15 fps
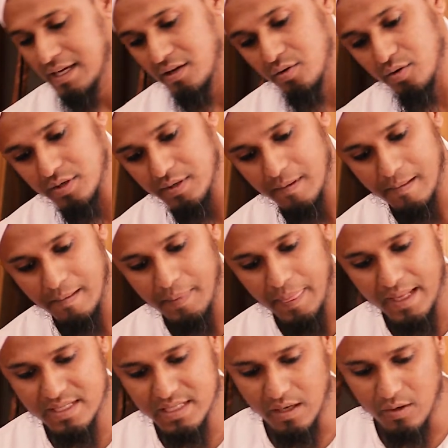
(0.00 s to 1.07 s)
Good.
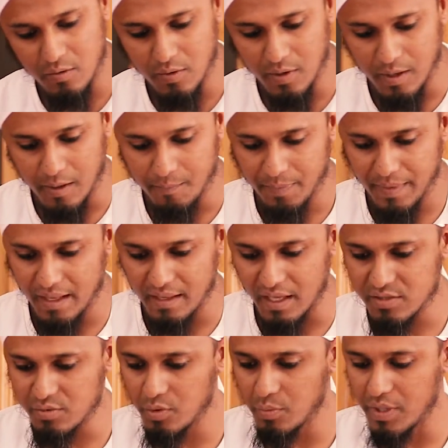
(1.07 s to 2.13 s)
So
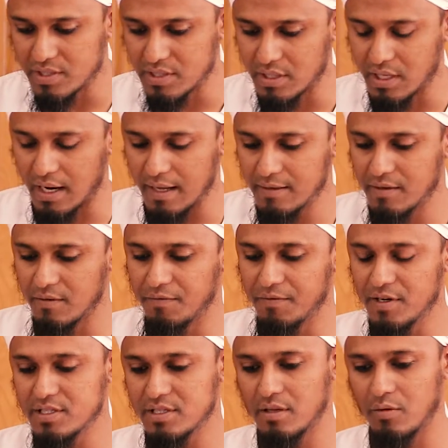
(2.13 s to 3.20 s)
that's what we mentioned, right? The
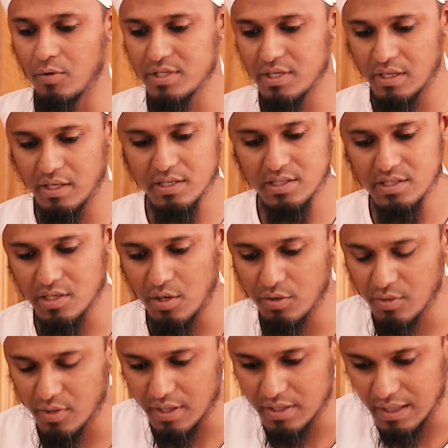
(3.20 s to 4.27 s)
first, let's just go
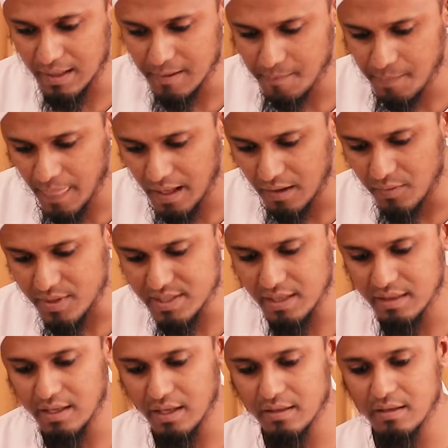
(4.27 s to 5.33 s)
through that again. We
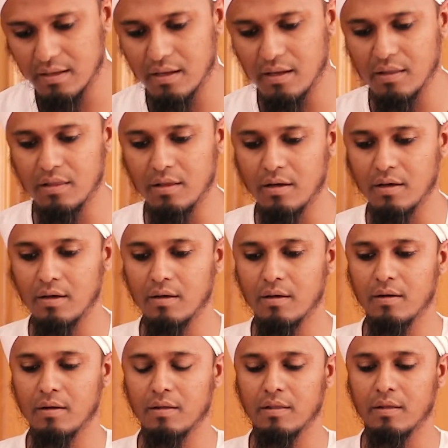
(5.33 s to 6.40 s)
said that the
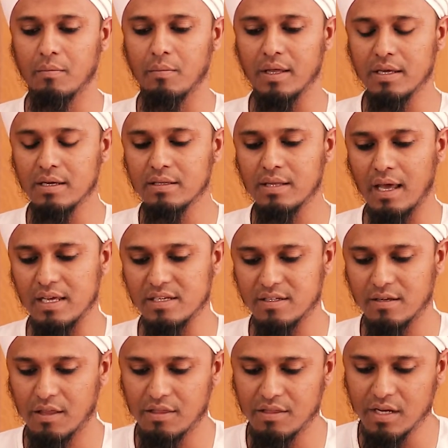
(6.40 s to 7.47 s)
mayyit has
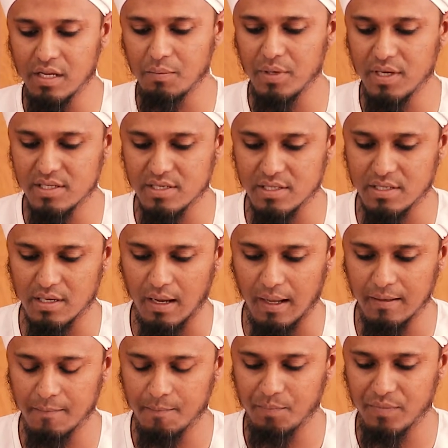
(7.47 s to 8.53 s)
three pieces,
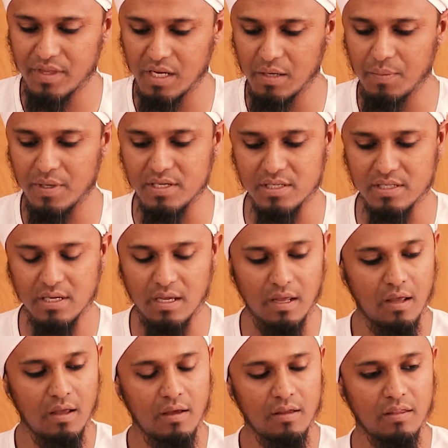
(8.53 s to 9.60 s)
right? Three pieces.
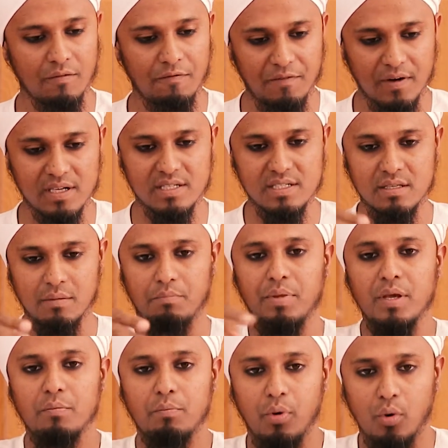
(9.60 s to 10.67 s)
The first is the
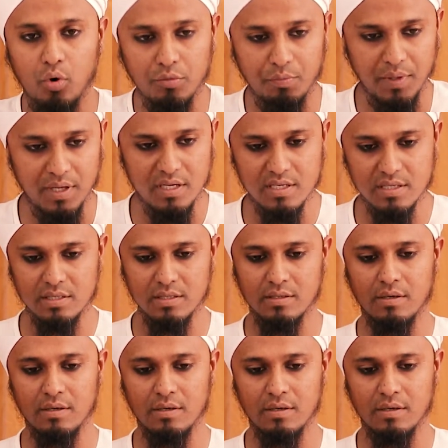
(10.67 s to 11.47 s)
big broad piece,